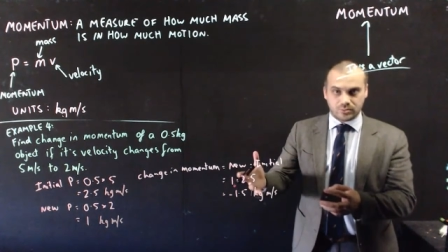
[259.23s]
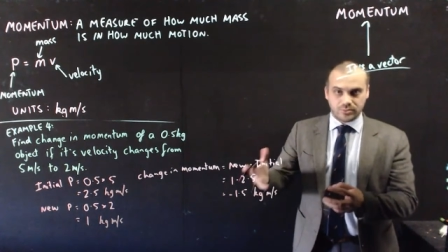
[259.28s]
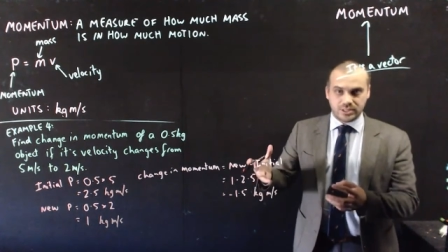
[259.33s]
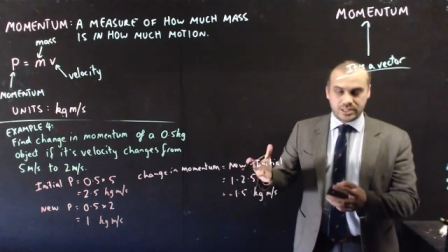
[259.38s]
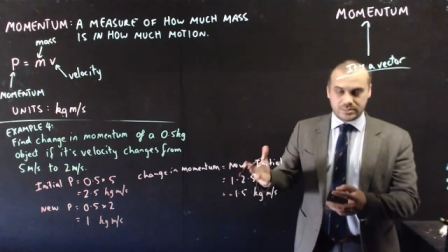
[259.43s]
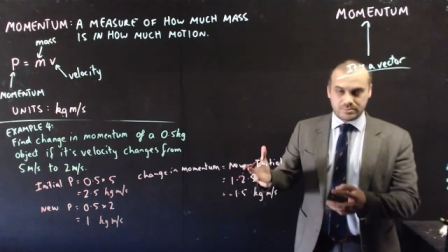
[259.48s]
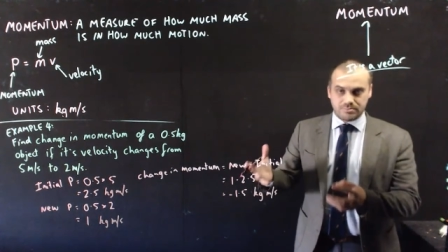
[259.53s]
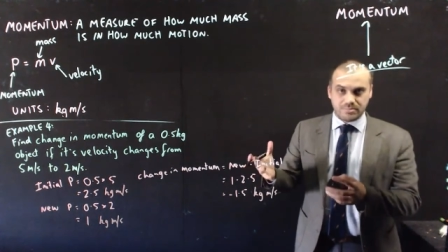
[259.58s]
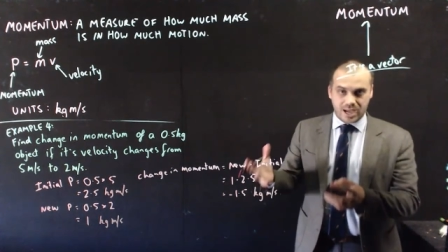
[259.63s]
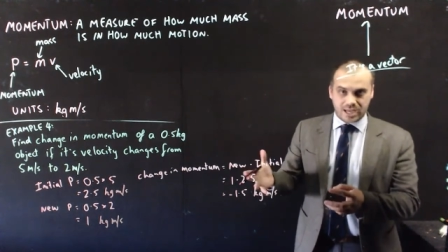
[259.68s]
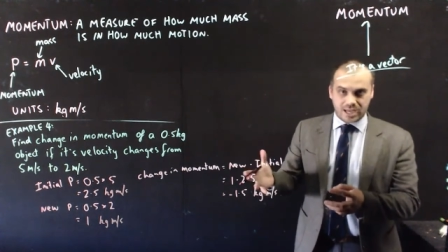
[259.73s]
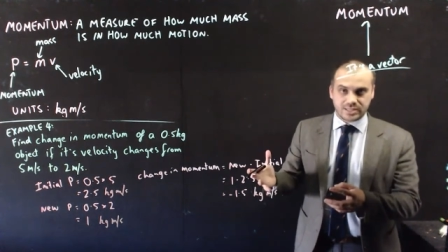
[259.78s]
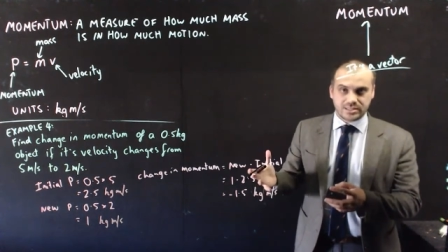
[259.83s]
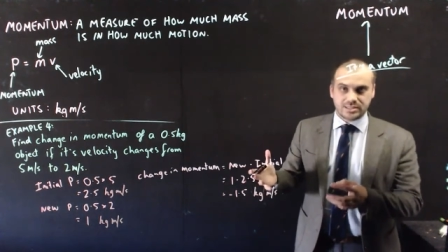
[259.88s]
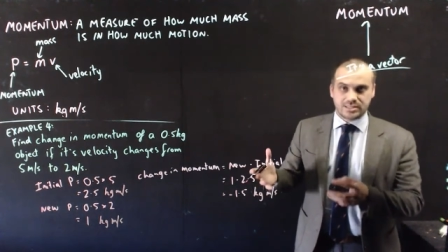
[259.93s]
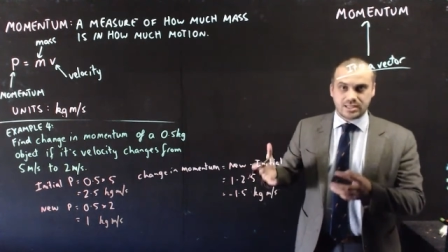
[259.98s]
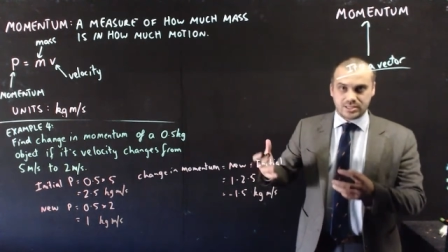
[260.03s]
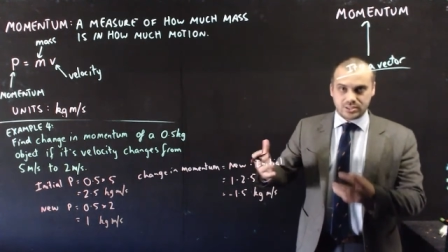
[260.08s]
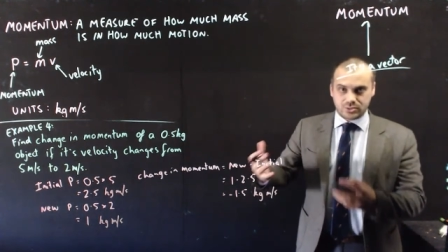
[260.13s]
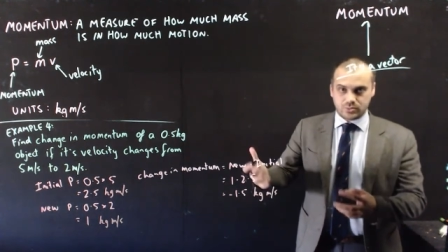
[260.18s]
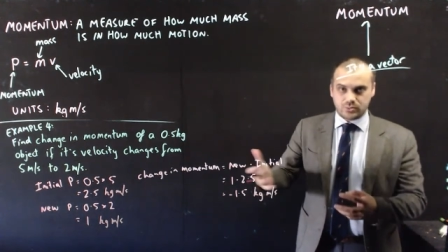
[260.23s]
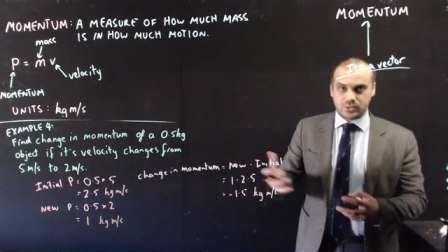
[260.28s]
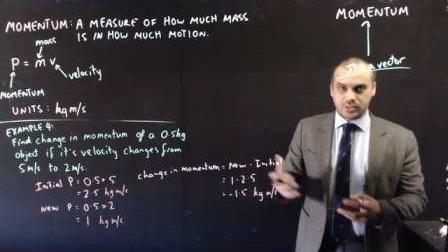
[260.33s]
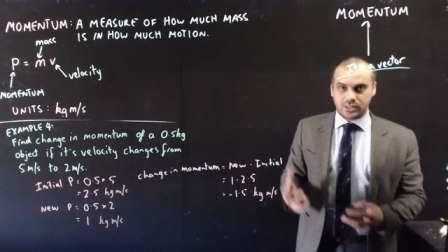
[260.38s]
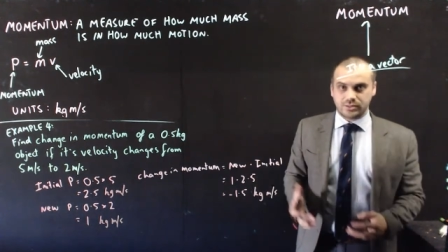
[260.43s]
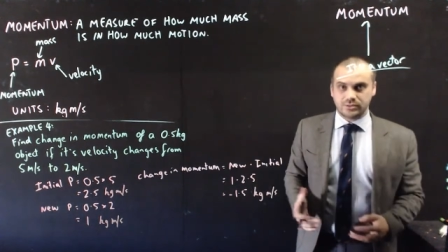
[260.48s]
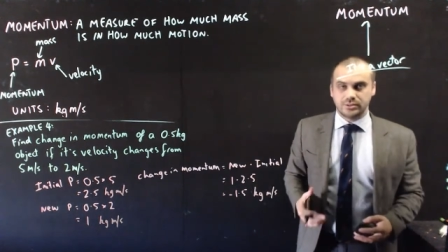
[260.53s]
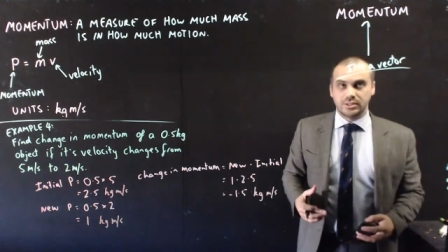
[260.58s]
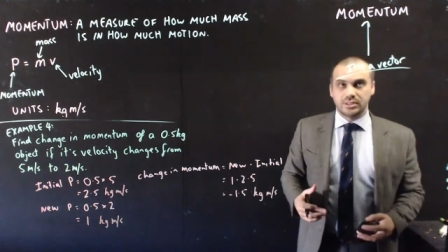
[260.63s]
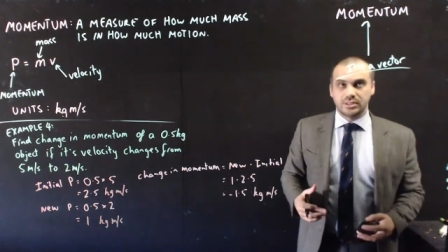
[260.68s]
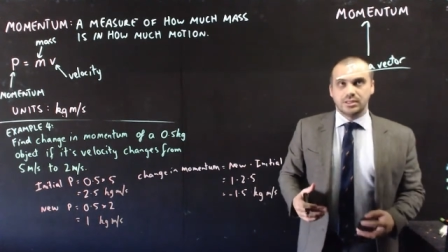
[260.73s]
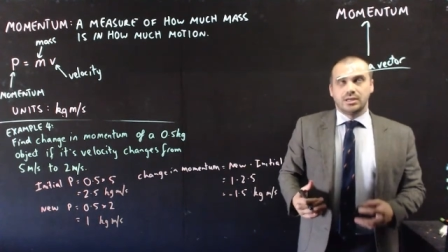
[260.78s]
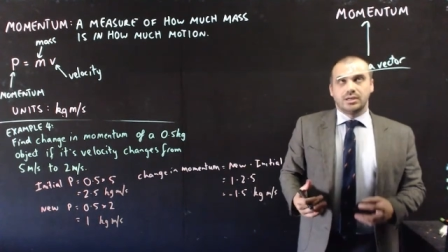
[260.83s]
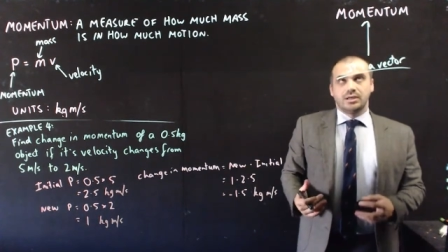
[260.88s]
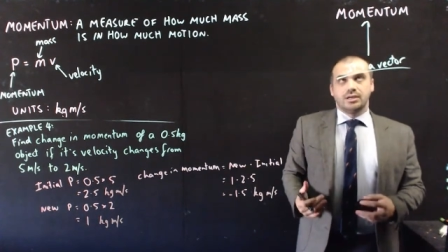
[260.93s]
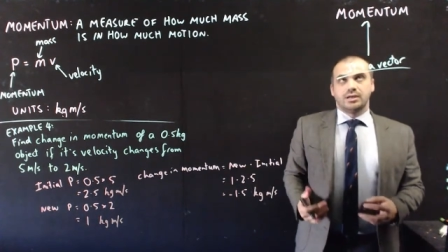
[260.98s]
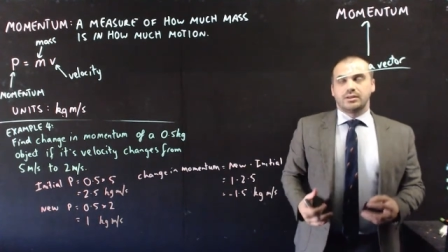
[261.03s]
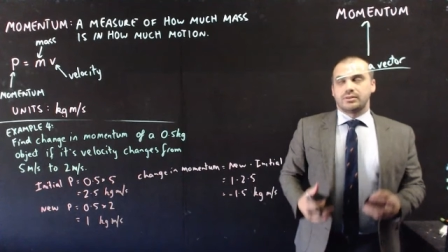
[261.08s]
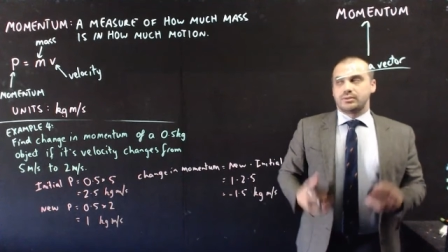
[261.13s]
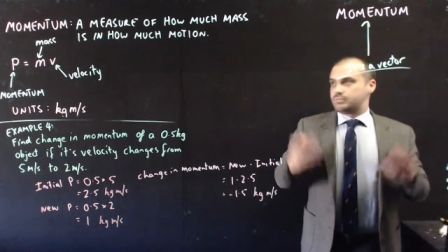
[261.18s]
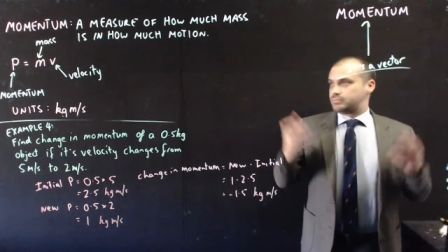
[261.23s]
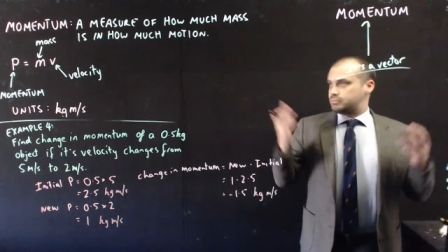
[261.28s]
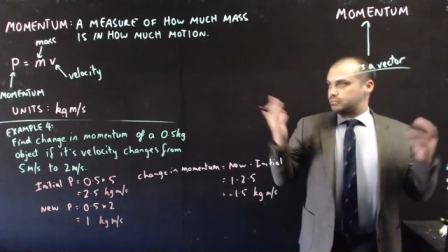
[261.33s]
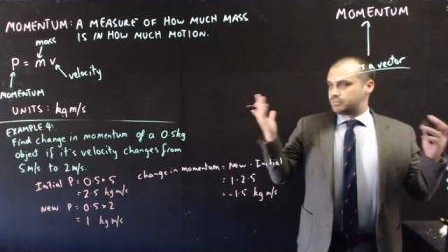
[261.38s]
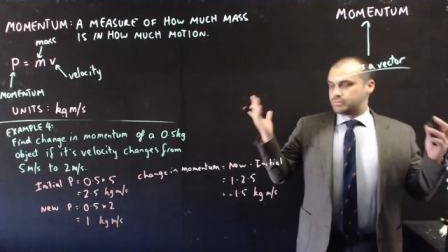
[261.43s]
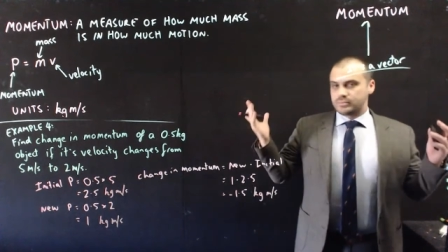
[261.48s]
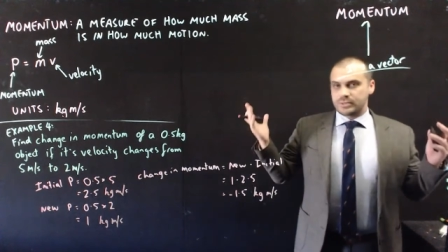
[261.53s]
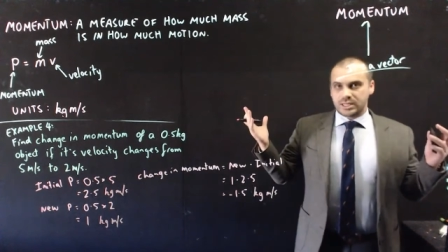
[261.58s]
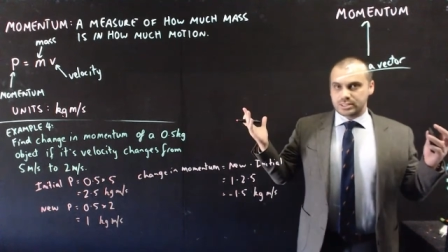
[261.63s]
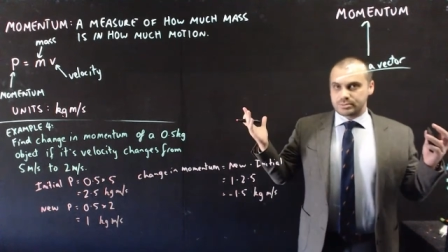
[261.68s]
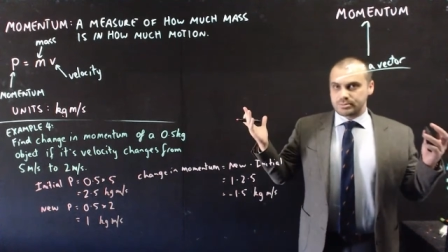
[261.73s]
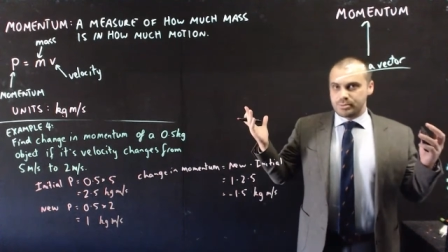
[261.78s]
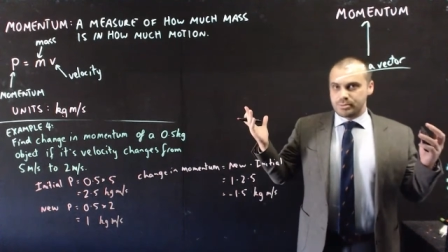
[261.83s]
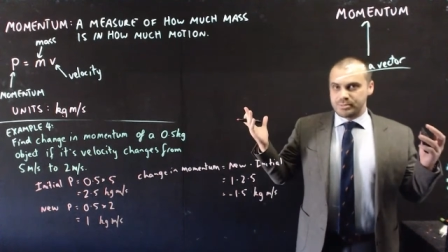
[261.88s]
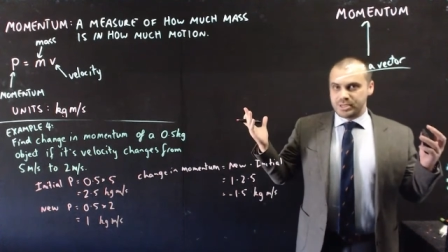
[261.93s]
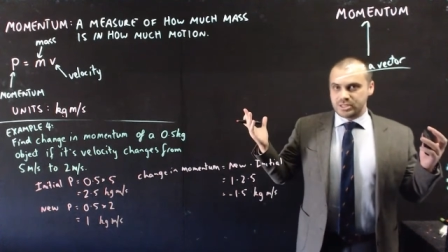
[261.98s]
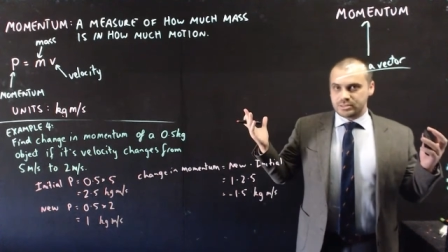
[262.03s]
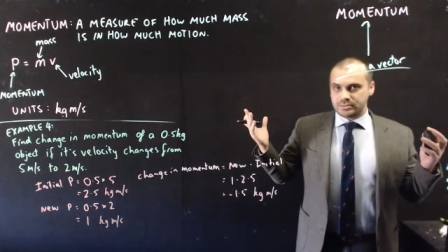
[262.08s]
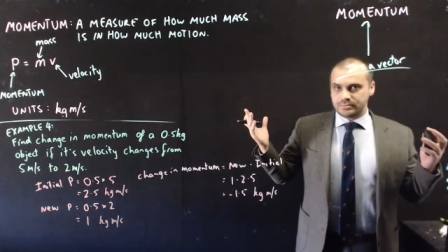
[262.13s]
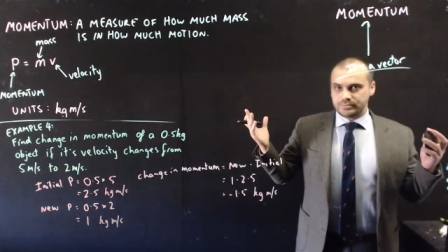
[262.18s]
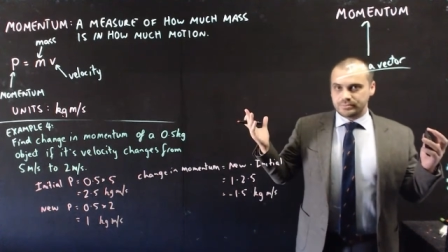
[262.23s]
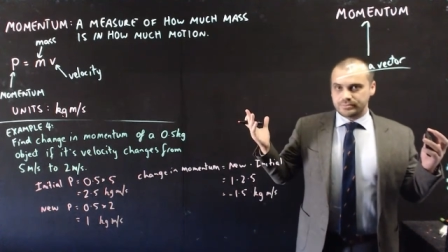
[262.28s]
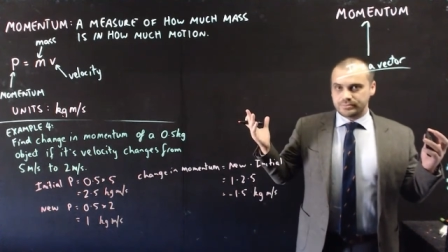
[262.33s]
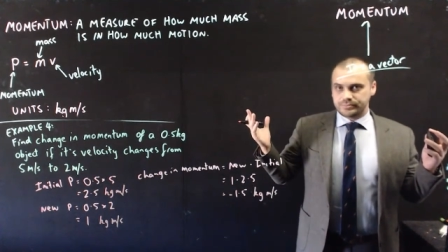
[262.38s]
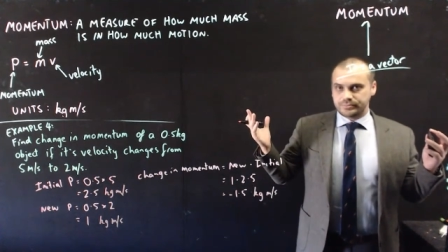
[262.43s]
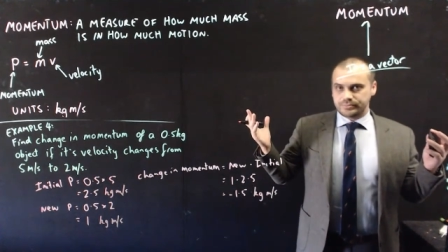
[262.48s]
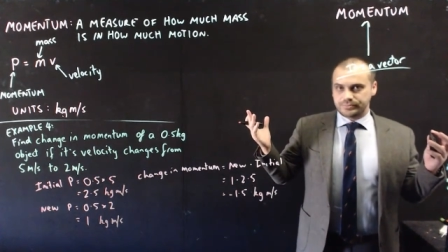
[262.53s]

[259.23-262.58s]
its mass as well. That's momentum.